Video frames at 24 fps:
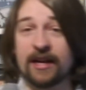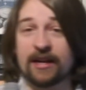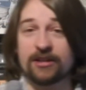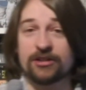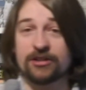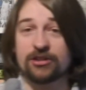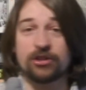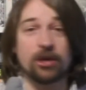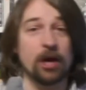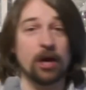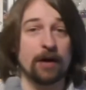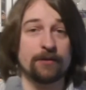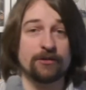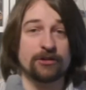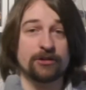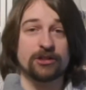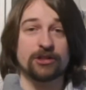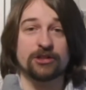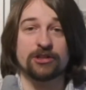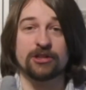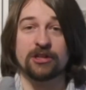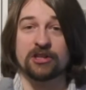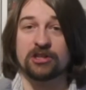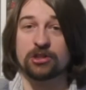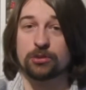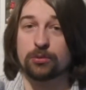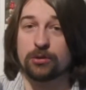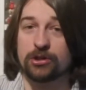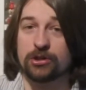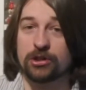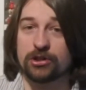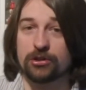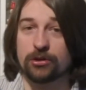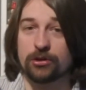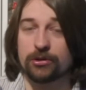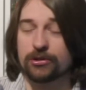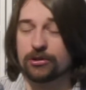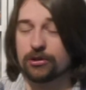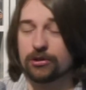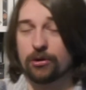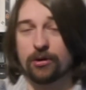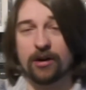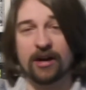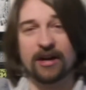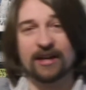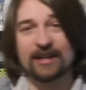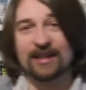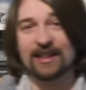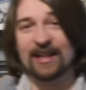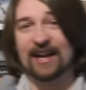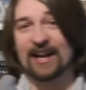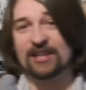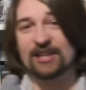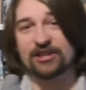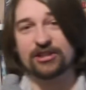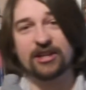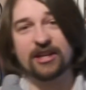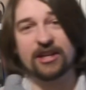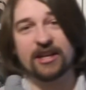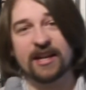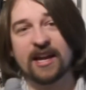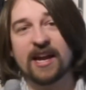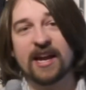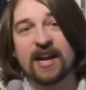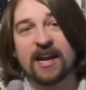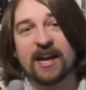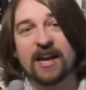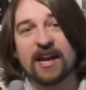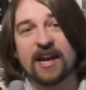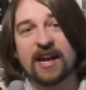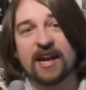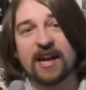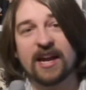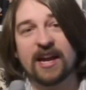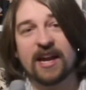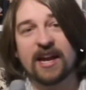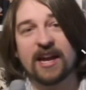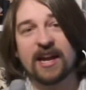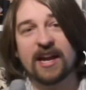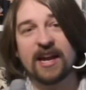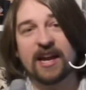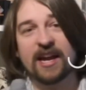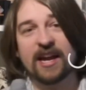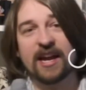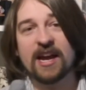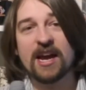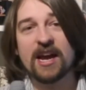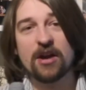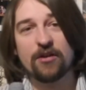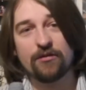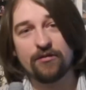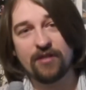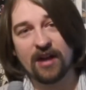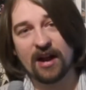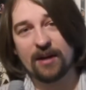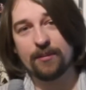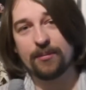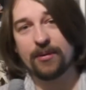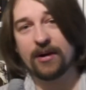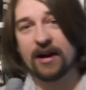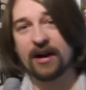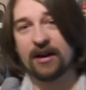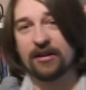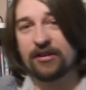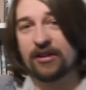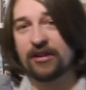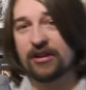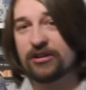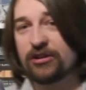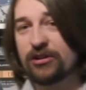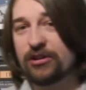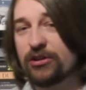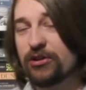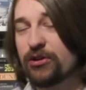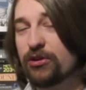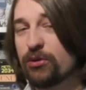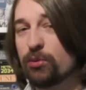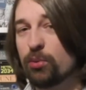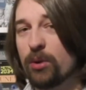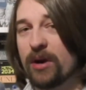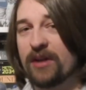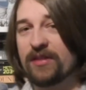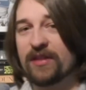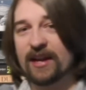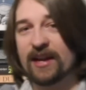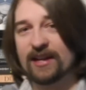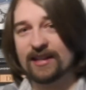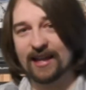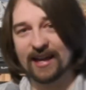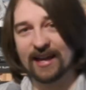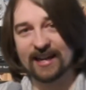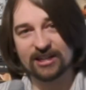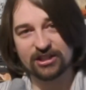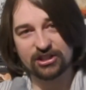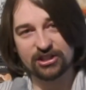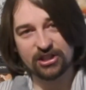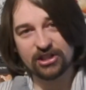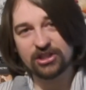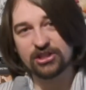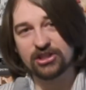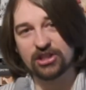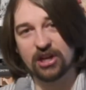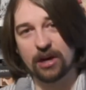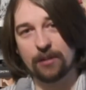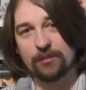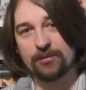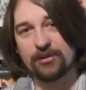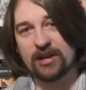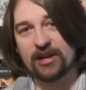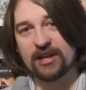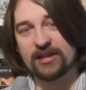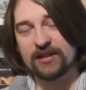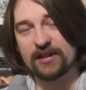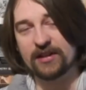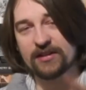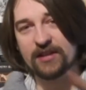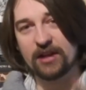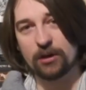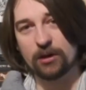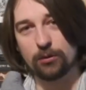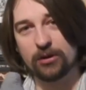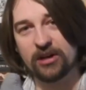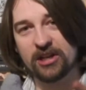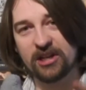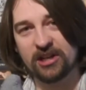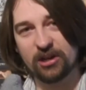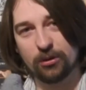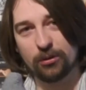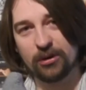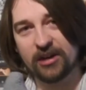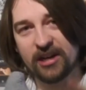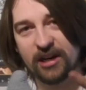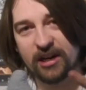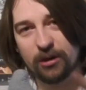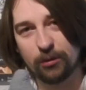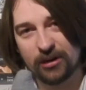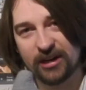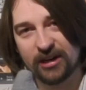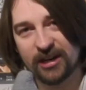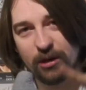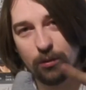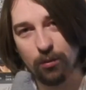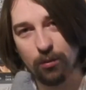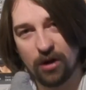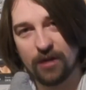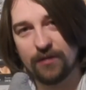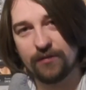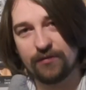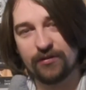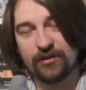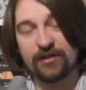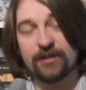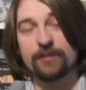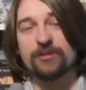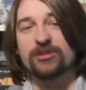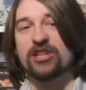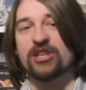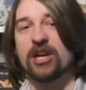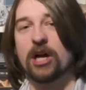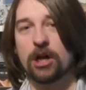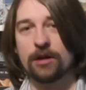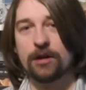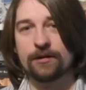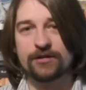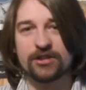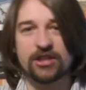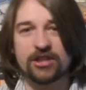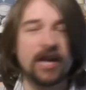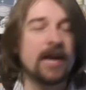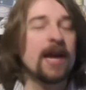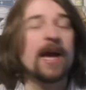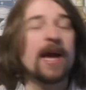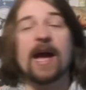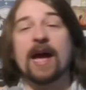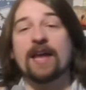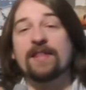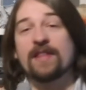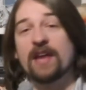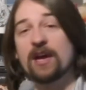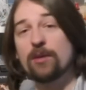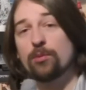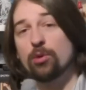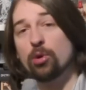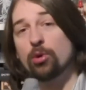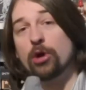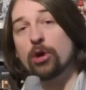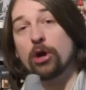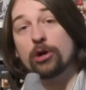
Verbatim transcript: is covetousness, which is also a classic vampire thing to do, where they like see something that they really, really, really want for themselves, and they will